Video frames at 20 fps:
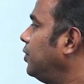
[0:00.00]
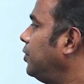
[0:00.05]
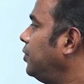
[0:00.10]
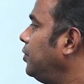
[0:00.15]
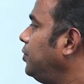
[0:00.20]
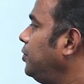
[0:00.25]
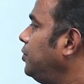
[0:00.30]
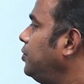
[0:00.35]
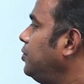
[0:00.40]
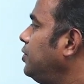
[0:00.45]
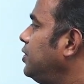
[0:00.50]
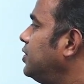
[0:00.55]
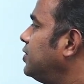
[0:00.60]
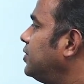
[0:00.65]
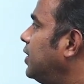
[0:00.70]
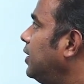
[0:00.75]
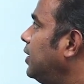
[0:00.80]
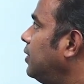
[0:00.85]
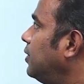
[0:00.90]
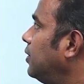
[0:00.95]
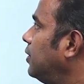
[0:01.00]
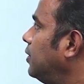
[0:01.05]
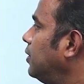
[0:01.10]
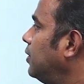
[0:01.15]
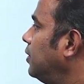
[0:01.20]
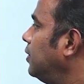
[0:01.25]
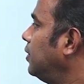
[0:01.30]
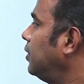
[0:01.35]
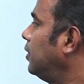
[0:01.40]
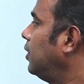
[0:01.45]
You is a
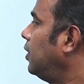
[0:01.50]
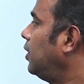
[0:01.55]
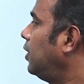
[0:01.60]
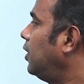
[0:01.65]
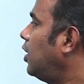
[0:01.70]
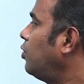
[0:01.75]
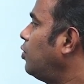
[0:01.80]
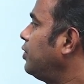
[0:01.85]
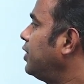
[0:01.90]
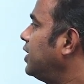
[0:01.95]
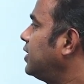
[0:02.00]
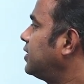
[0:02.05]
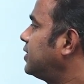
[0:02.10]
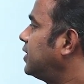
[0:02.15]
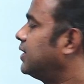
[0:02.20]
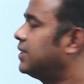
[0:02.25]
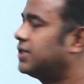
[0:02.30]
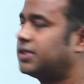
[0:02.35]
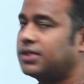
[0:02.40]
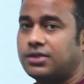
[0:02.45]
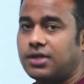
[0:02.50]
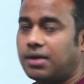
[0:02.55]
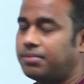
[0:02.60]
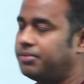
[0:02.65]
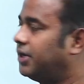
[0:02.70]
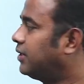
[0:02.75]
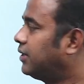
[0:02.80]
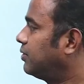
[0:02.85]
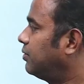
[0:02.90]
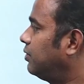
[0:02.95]
noun here, that is a
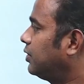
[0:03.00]
subject.